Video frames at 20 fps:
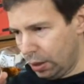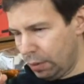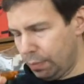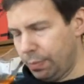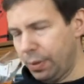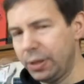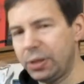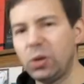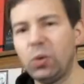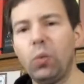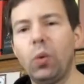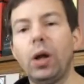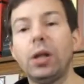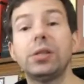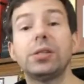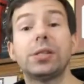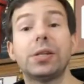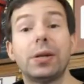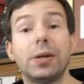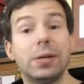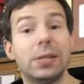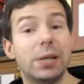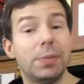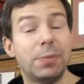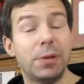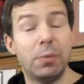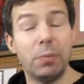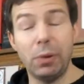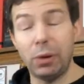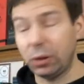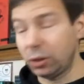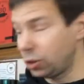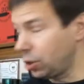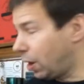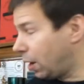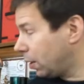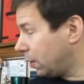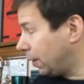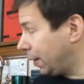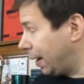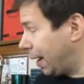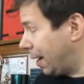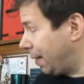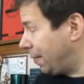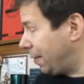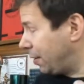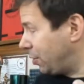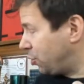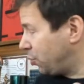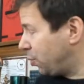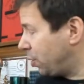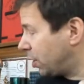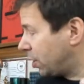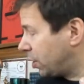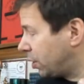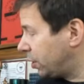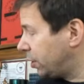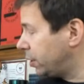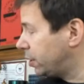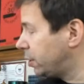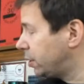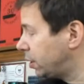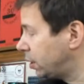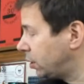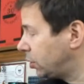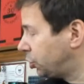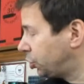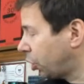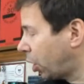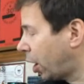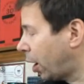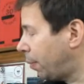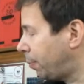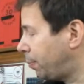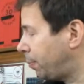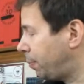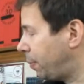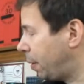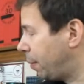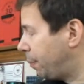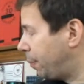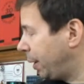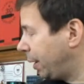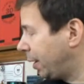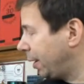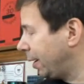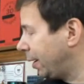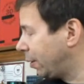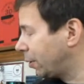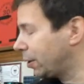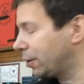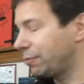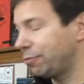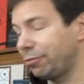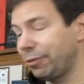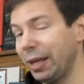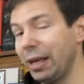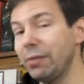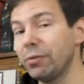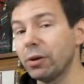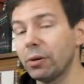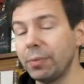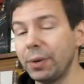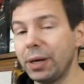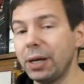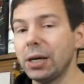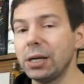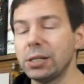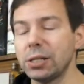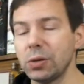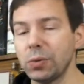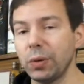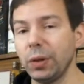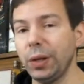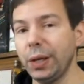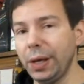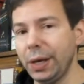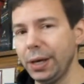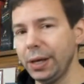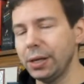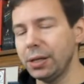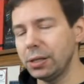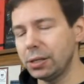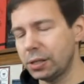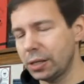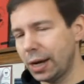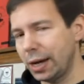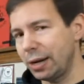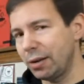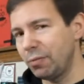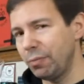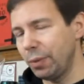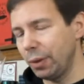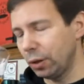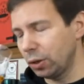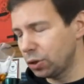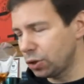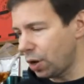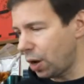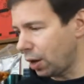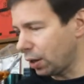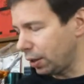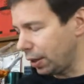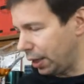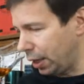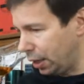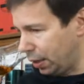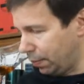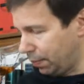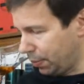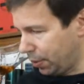but the ones that are dipped in milk chocolate, and they do a good job picking out a flavor because it really is kind of milk chocolatey.